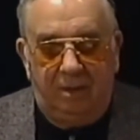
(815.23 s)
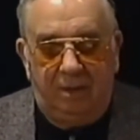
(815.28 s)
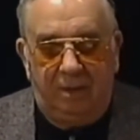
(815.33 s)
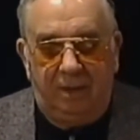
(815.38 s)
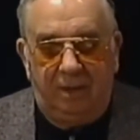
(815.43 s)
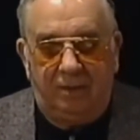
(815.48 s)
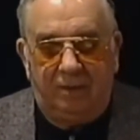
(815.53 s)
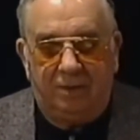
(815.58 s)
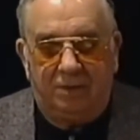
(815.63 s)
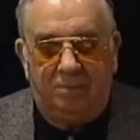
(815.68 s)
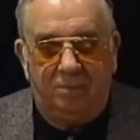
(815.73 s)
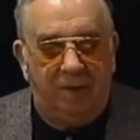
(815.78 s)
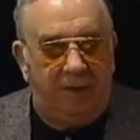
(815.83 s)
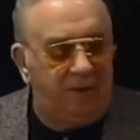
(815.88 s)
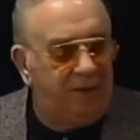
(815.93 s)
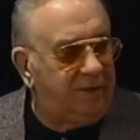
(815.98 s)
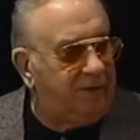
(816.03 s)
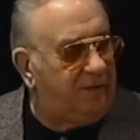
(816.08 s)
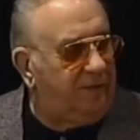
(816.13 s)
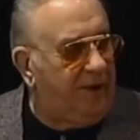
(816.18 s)
they could smell
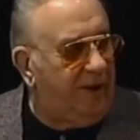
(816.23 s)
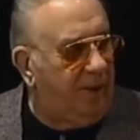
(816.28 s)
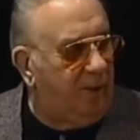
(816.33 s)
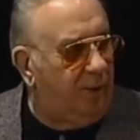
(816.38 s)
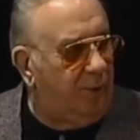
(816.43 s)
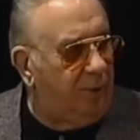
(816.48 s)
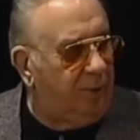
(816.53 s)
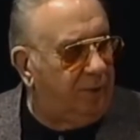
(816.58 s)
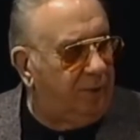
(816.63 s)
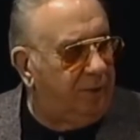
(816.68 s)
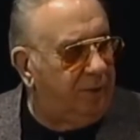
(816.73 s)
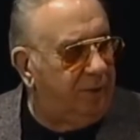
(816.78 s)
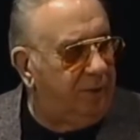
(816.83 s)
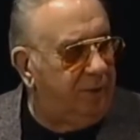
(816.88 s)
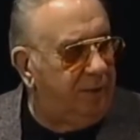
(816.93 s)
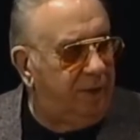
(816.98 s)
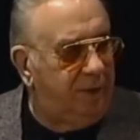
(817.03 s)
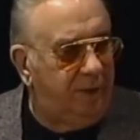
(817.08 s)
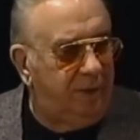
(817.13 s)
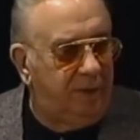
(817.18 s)
this foul odor.
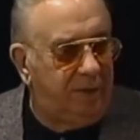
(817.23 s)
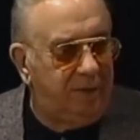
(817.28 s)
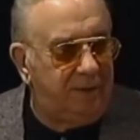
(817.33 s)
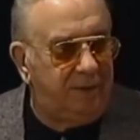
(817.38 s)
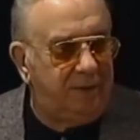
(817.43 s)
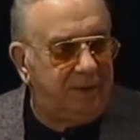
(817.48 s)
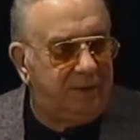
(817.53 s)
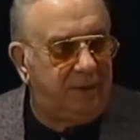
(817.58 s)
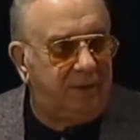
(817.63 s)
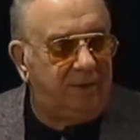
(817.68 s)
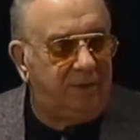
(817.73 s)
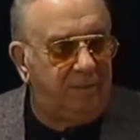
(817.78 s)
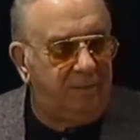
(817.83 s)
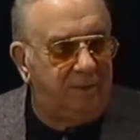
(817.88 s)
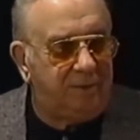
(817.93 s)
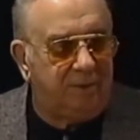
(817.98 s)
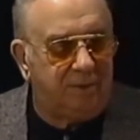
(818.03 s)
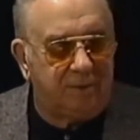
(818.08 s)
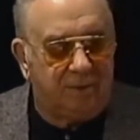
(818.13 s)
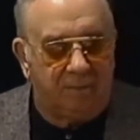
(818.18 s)
And they said to Mrs.